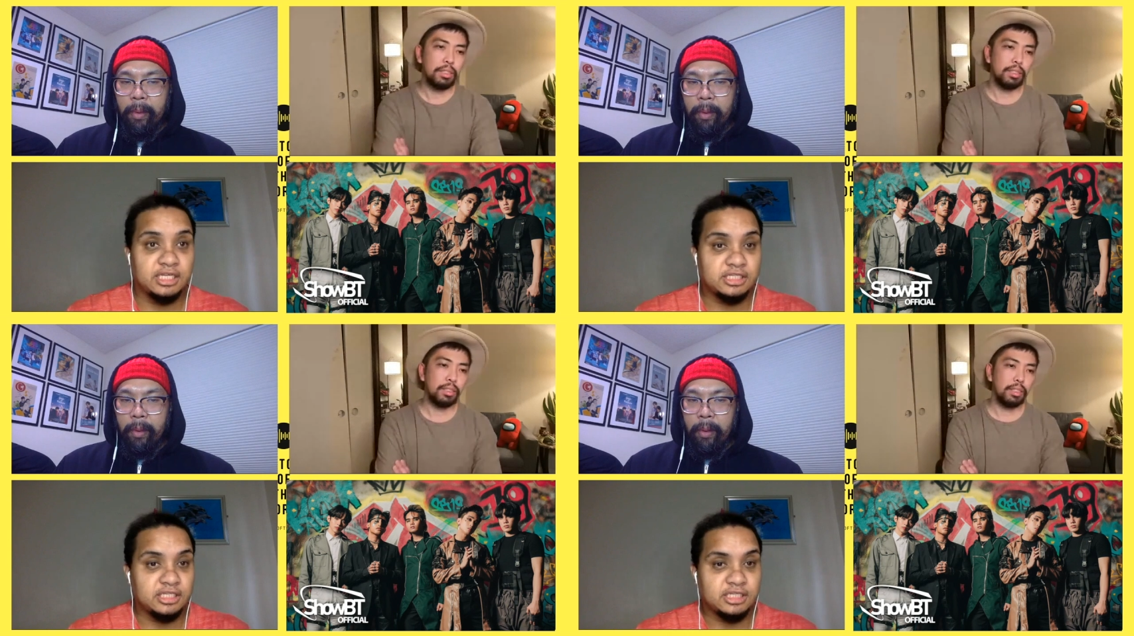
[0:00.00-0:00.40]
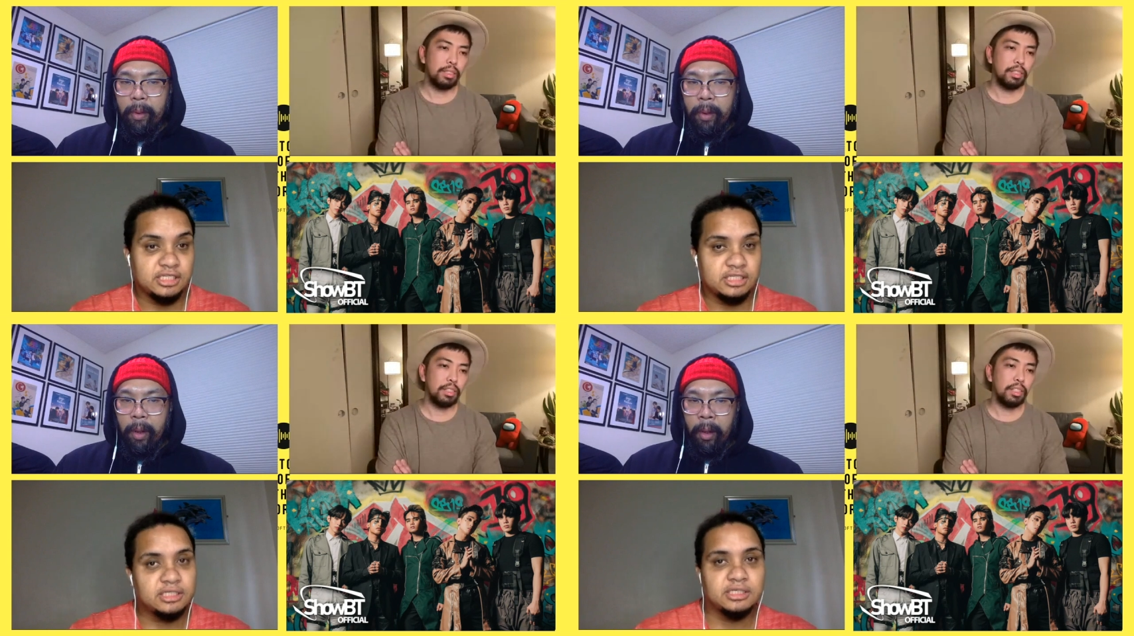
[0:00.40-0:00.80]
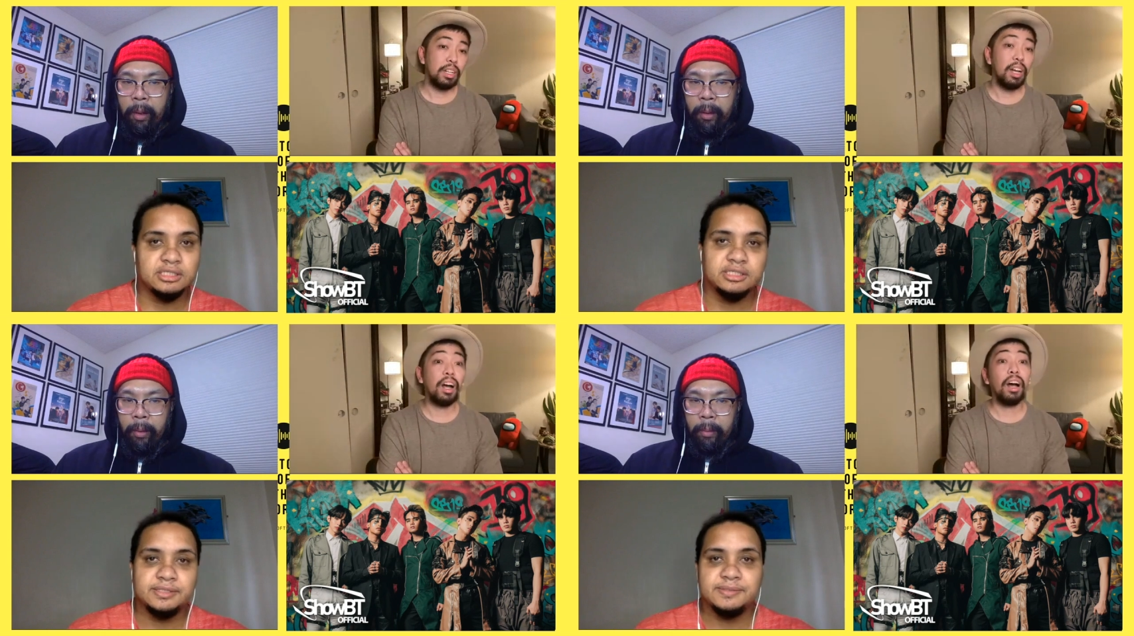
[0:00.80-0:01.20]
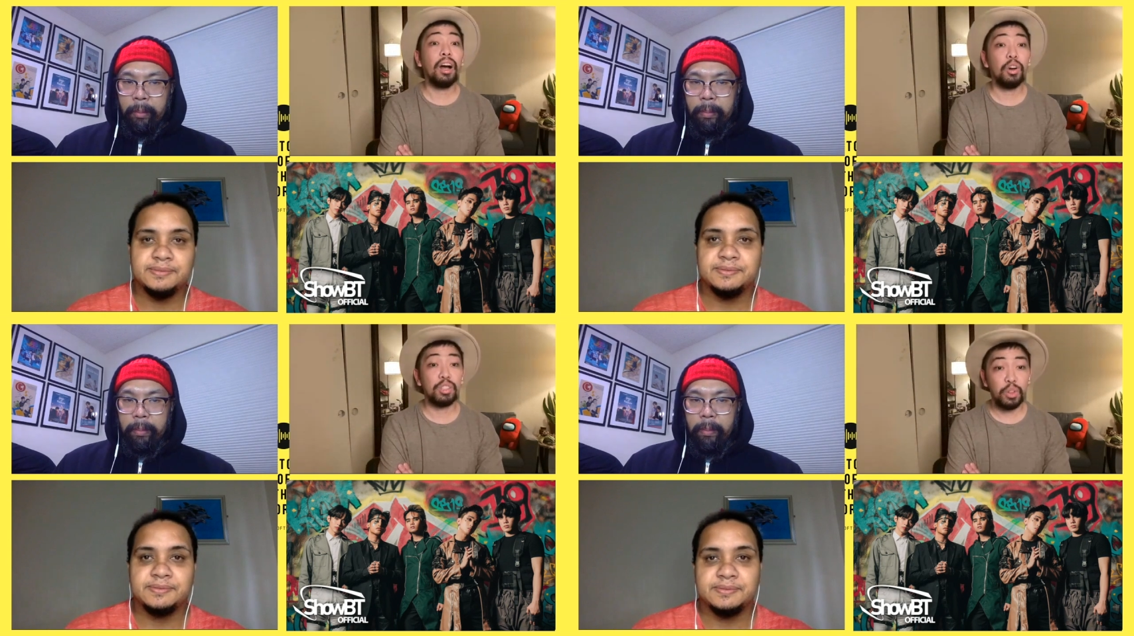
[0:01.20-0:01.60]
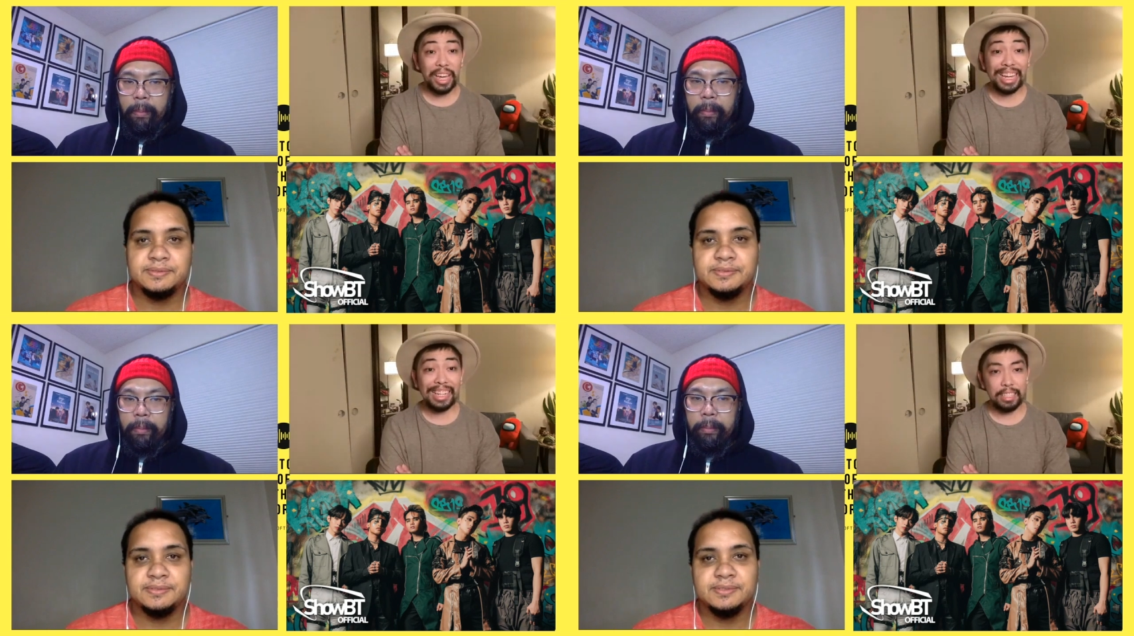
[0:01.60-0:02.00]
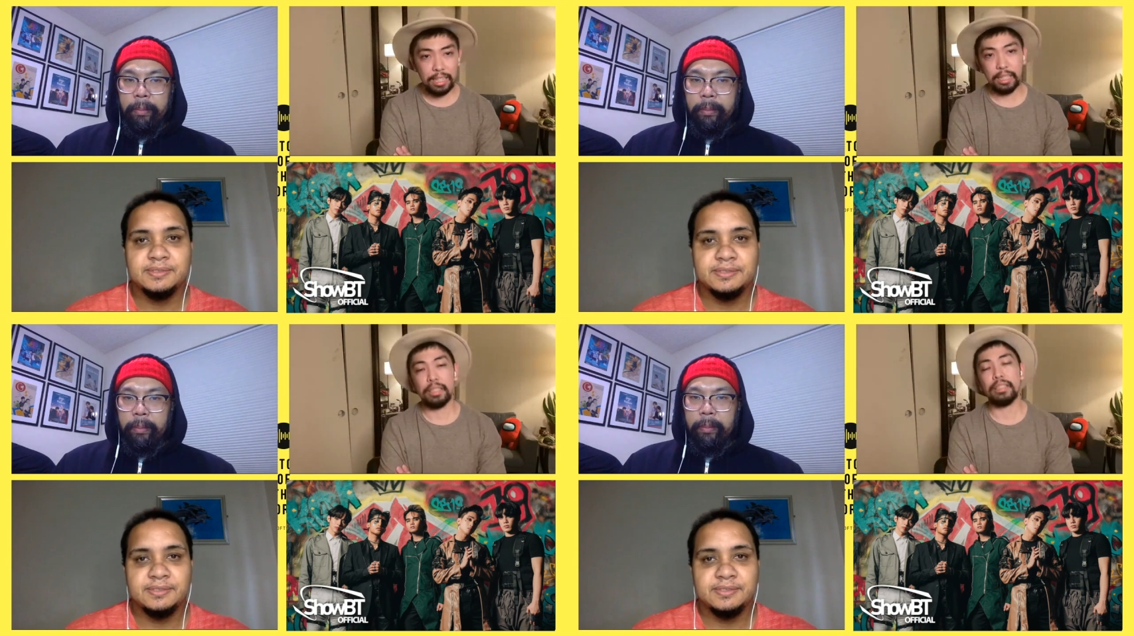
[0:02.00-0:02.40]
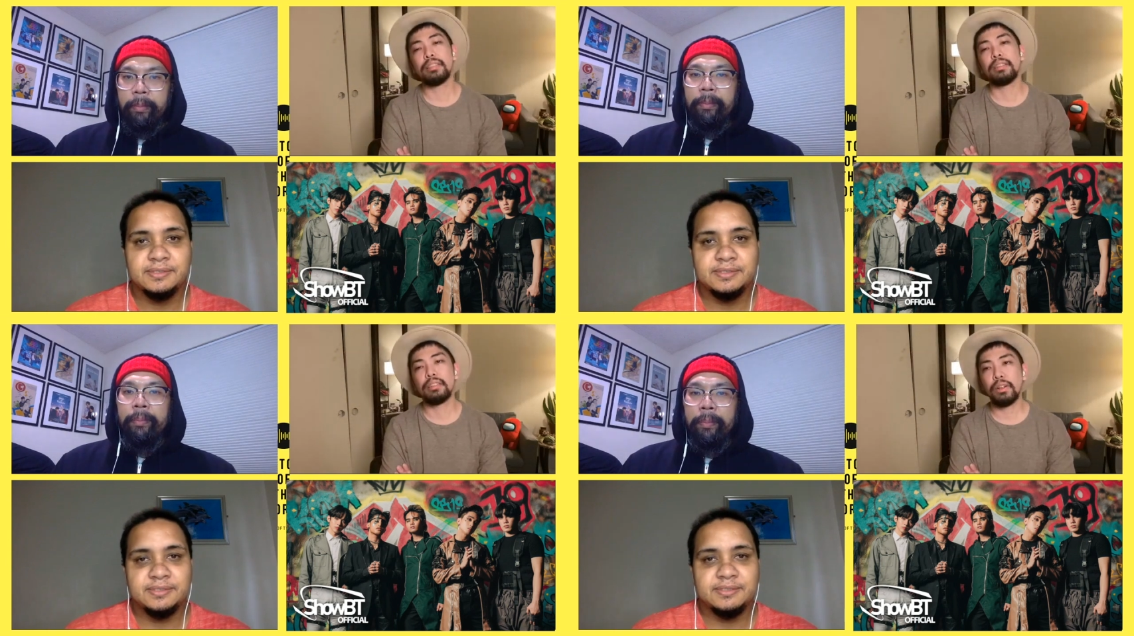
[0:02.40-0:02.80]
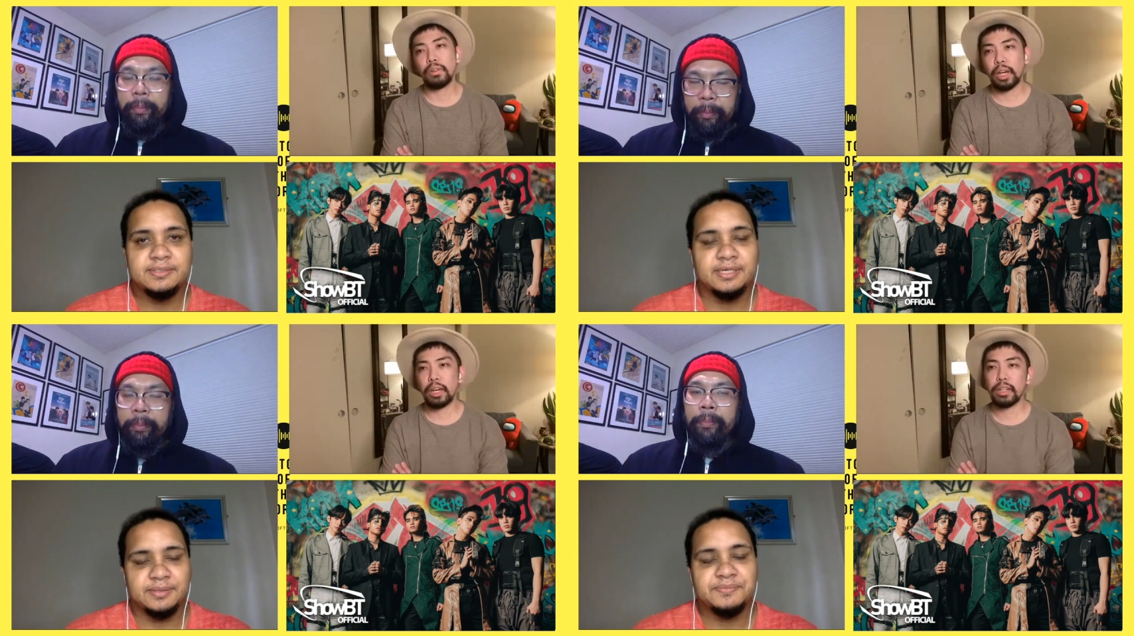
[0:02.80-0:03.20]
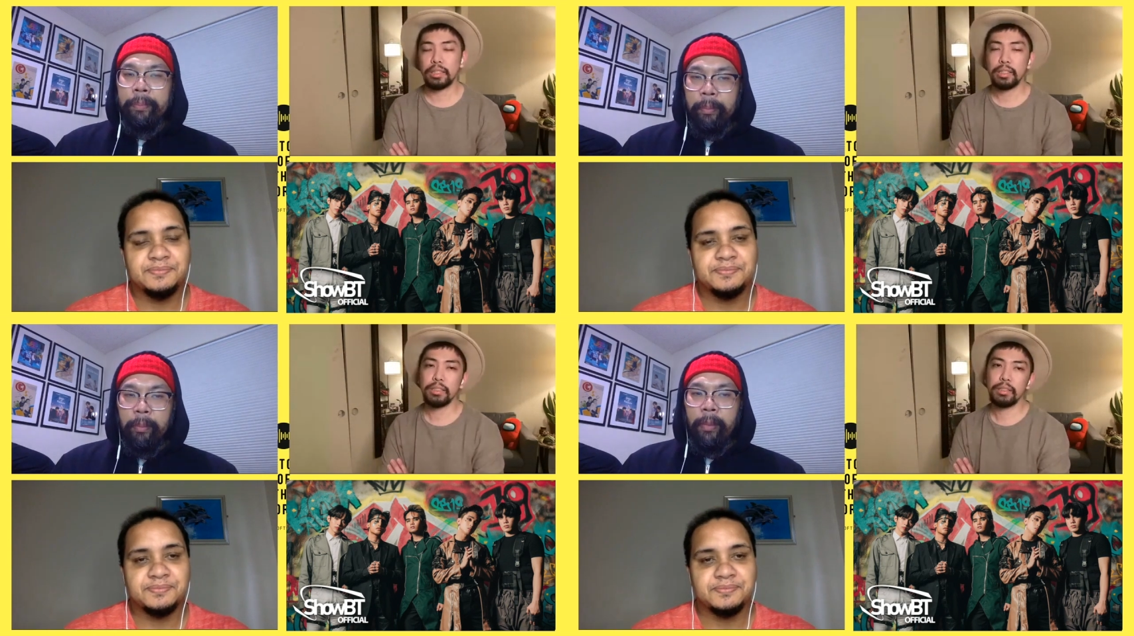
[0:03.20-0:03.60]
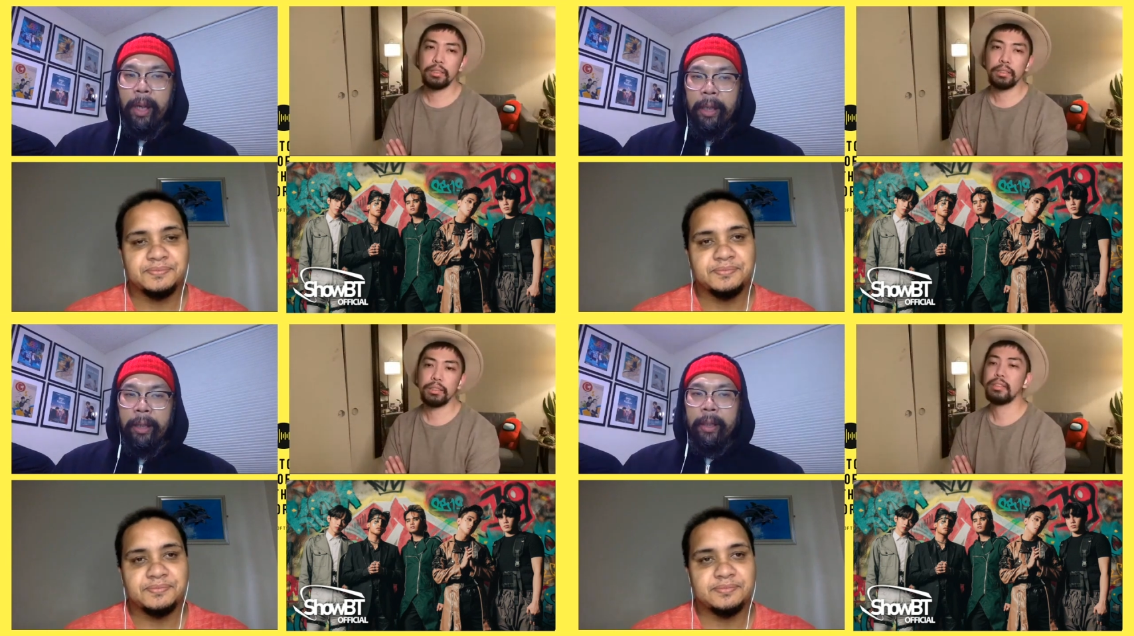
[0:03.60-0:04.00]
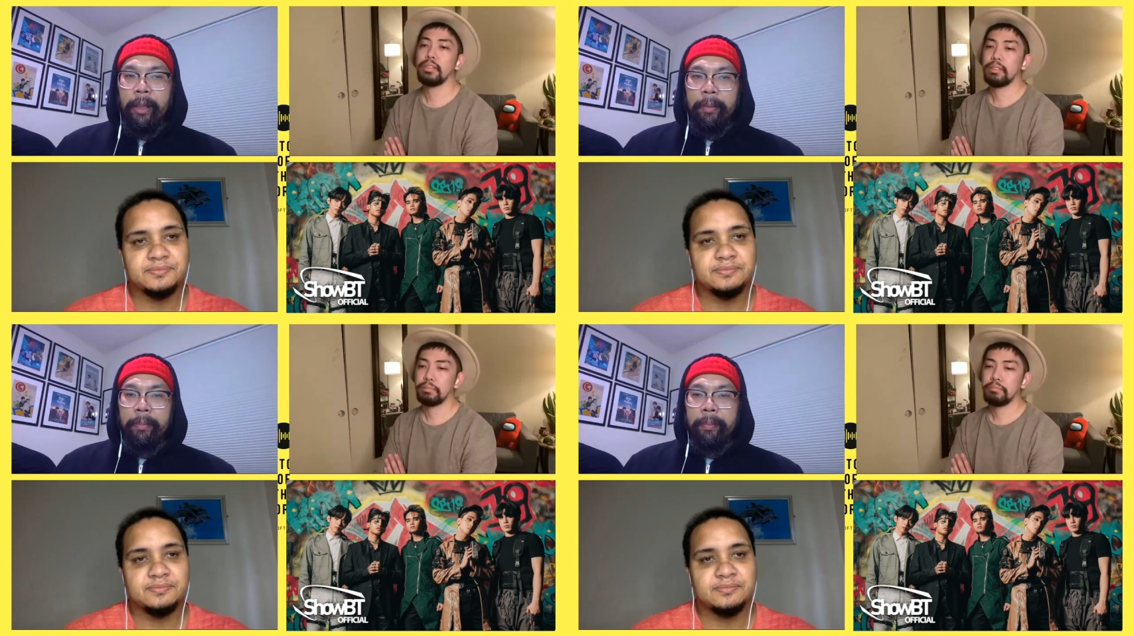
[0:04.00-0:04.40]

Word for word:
Speaker 1: 18. Uh also 18. Okay. Mm -hmm. 18.